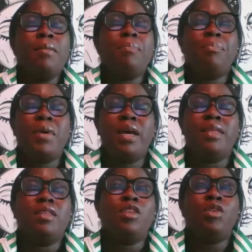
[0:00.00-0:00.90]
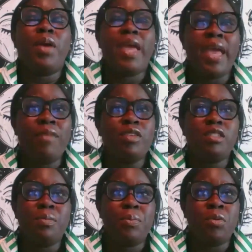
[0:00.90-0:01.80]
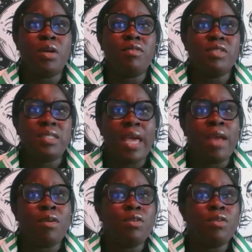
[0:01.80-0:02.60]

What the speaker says: But you have the support of Saturn.